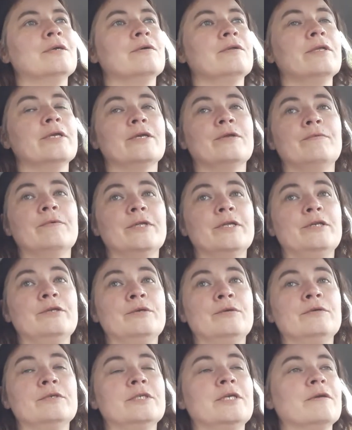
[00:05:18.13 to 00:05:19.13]
All I can really
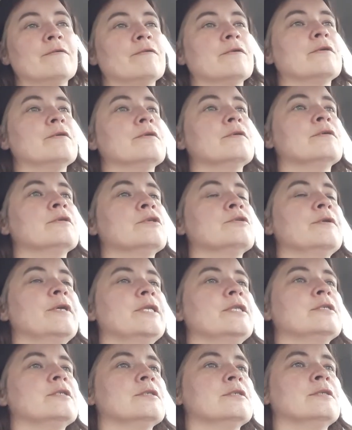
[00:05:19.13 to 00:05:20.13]
do is give her
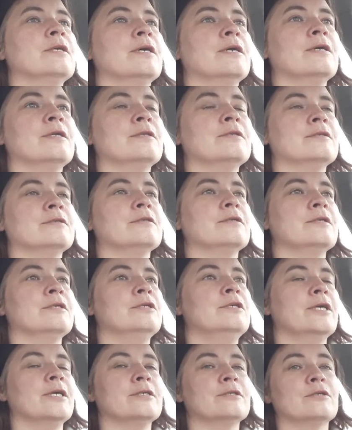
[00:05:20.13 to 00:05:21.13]
treats that
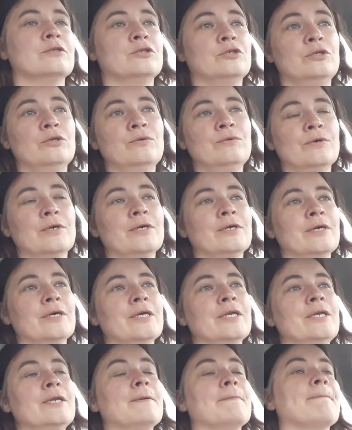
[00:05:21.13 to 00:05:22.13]
she has to chew
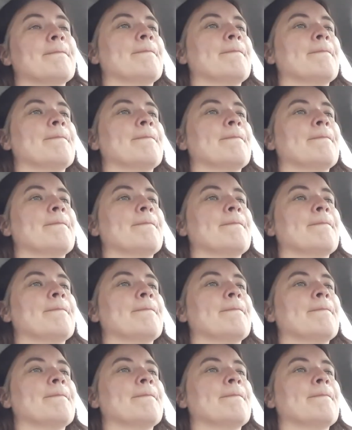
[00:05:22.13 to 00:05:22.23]
on,